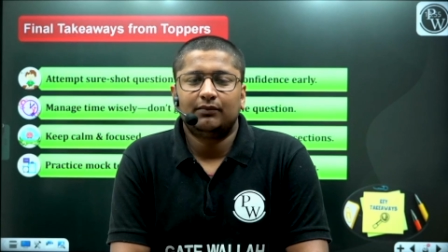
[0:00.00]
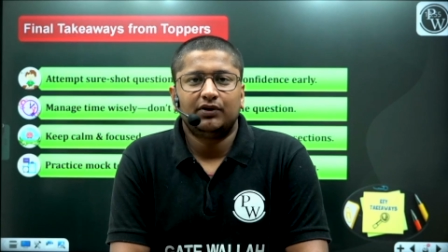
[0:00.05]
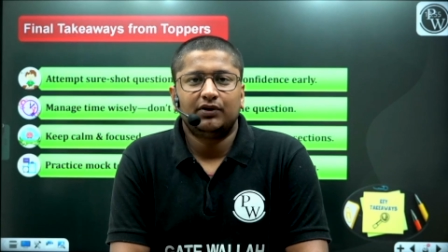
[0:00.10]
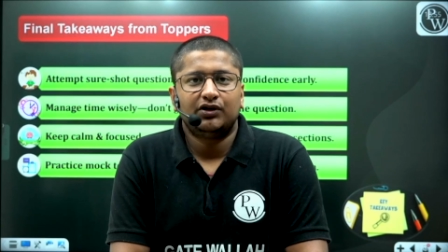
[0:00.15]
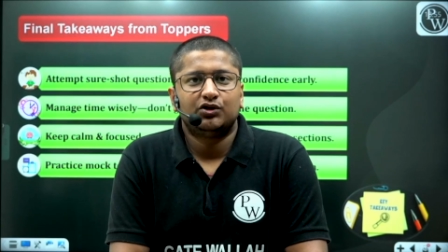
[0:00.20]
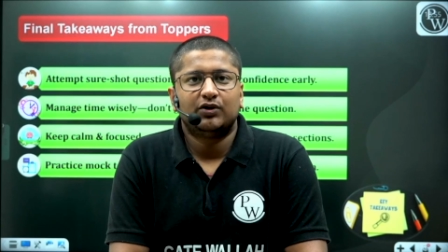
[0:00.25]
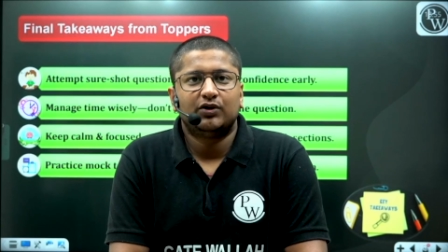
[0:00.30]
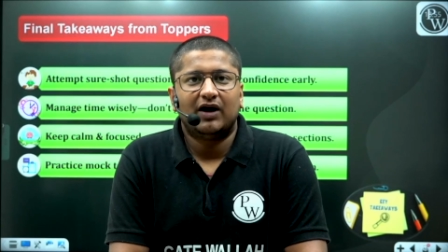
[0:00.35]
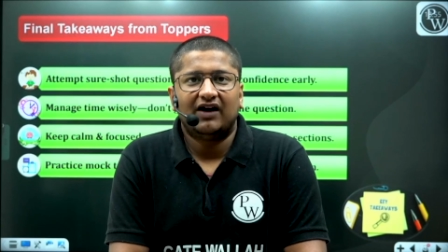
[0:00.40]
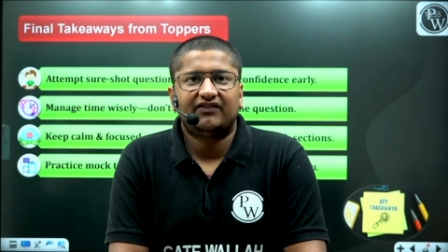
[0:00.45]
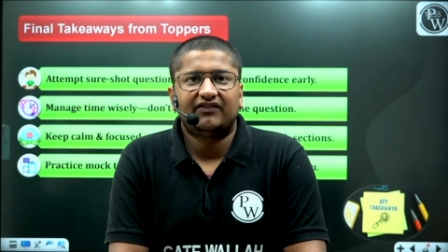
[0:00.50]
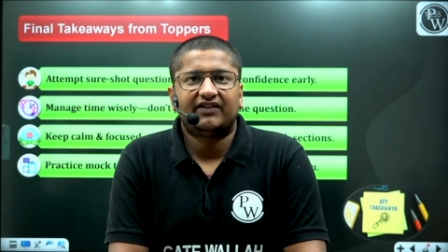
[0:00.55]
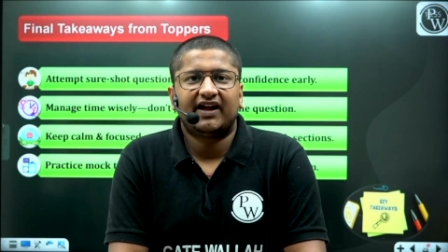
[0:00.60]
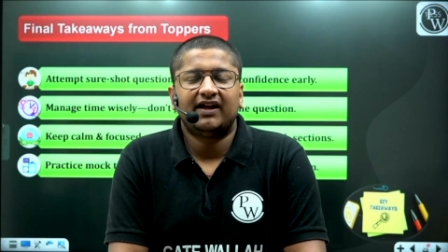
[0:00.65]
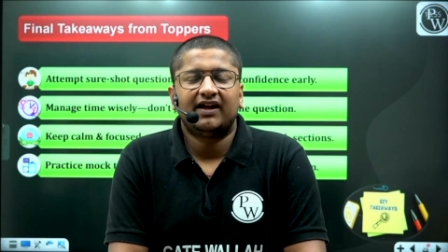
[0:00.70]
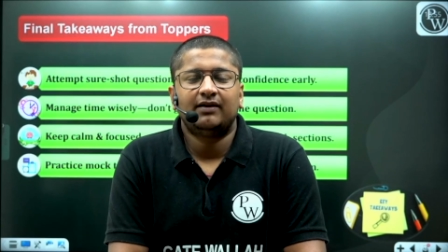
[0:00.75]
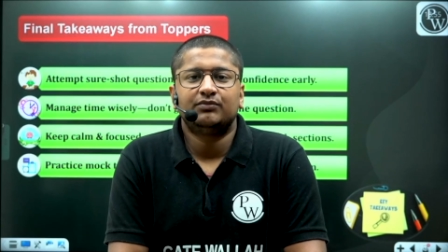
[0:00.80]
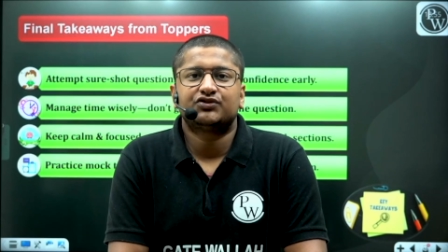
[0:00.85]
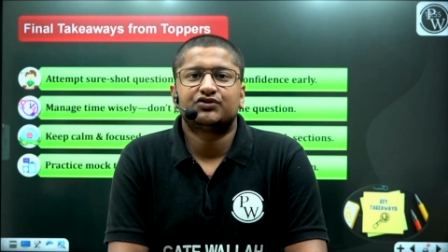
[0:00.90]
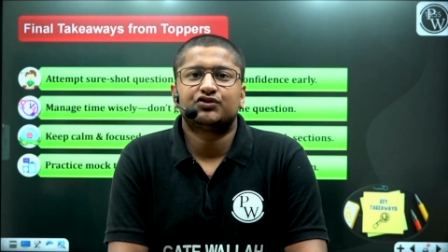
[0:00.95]
you have time
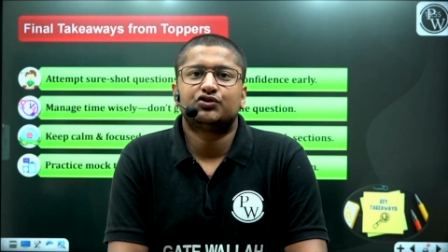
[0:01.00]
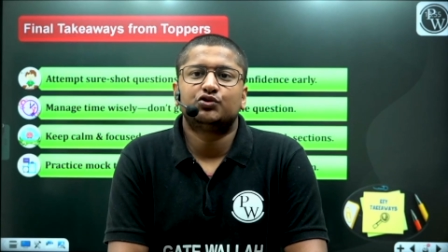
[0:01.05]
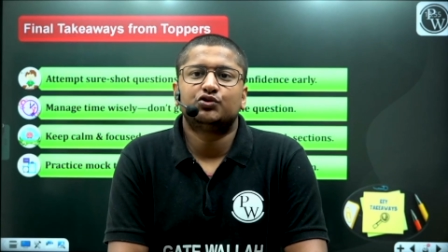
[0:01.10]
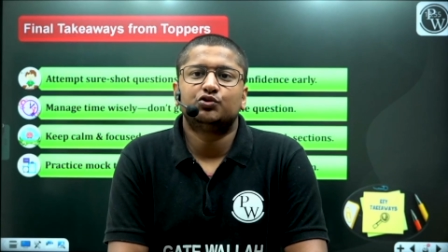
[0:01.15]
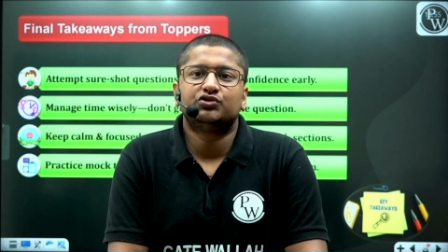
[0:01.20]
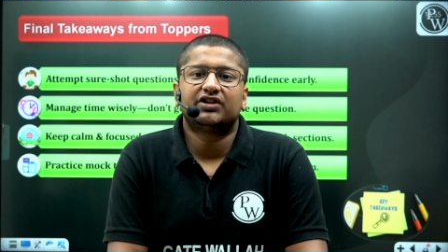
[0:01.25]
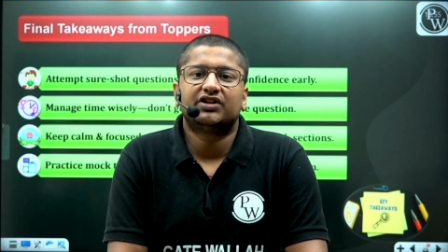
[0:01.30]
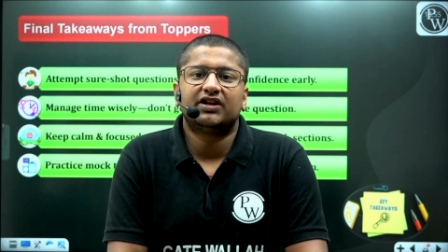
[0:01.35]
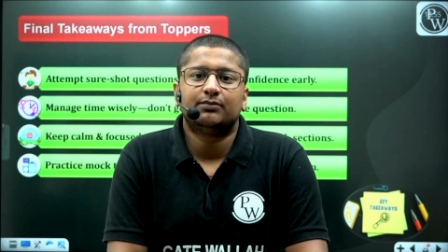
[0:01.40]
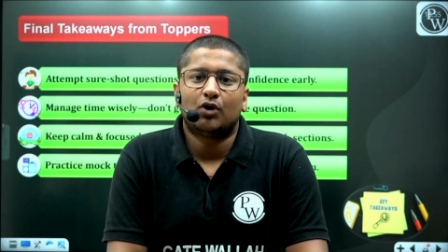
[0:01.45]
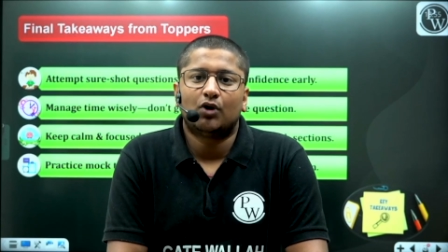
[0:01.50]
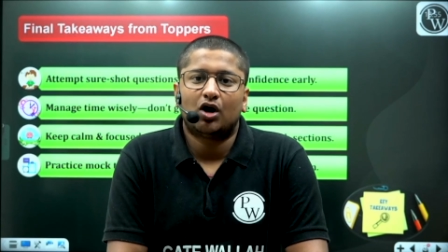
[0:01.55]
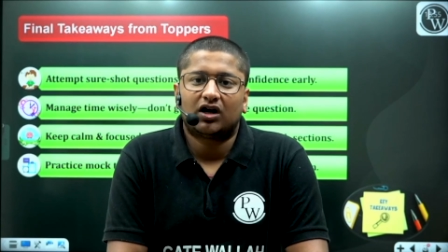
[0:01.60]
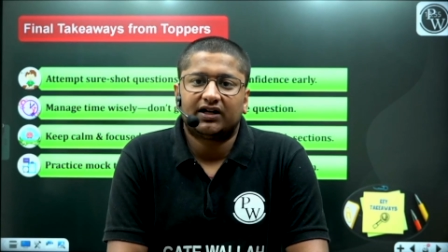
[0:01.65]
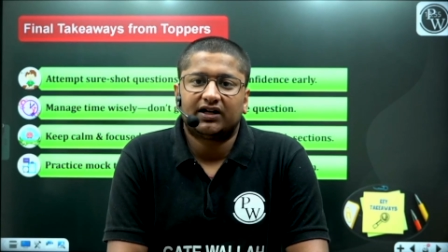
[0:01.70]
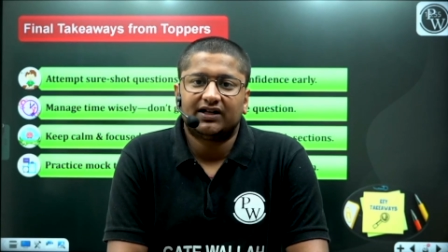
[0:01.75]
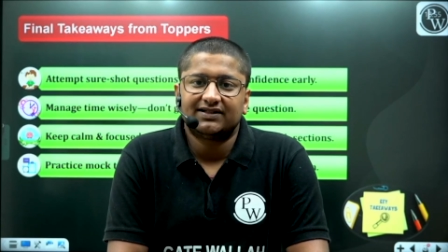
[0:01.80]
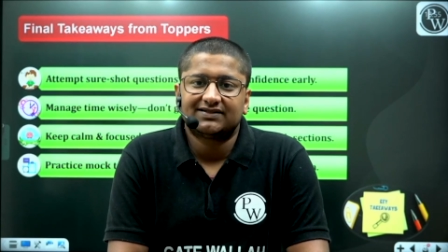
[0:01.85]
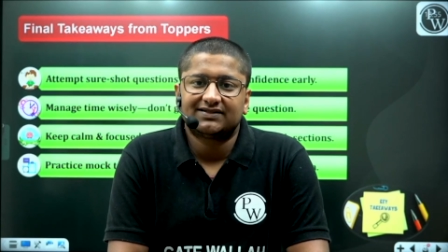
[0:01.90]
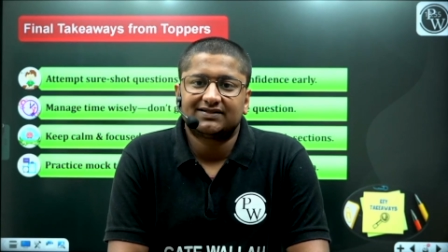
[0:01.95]
so two three mock
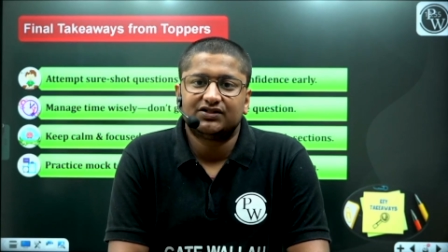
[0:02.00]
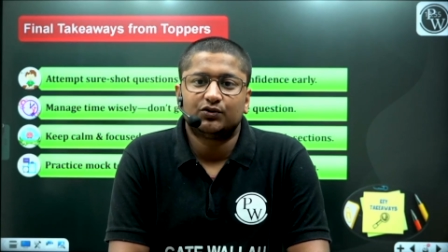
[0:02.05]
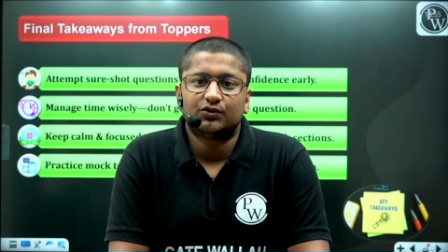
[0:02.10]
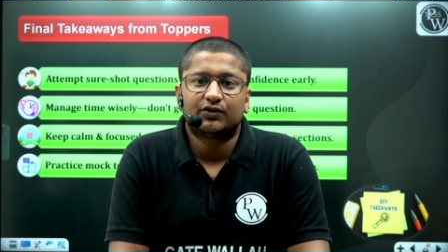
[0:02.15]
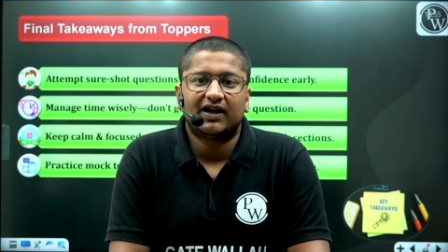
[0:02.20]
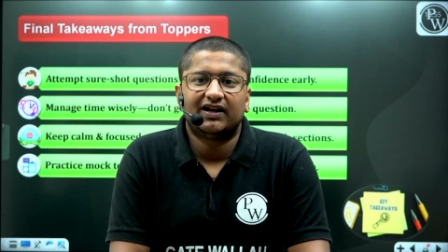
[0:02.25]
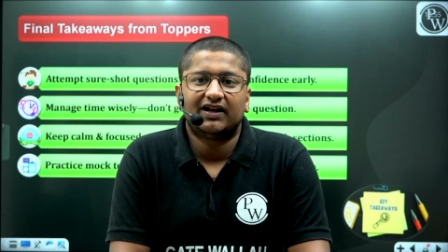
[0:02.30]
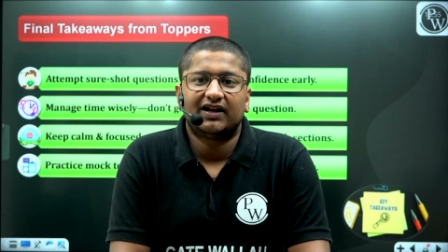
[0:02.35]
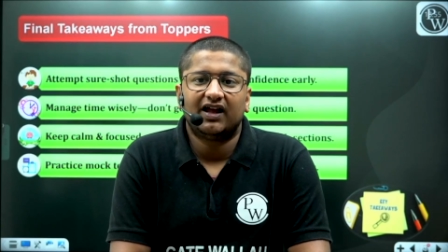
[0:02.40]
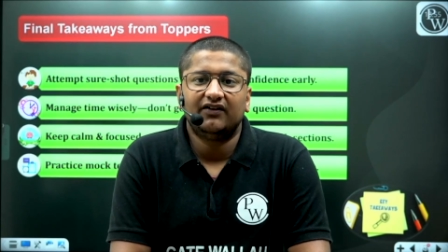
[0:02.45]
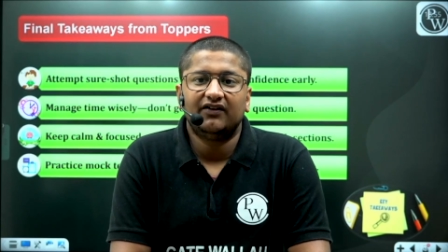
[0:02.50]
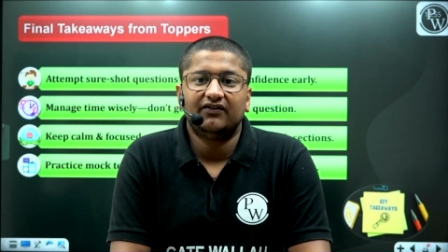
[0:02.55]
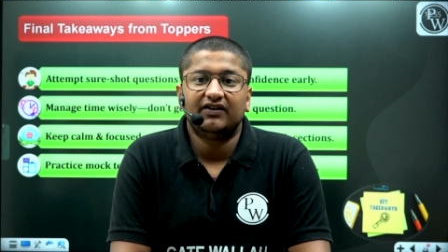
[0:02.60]
tests you can give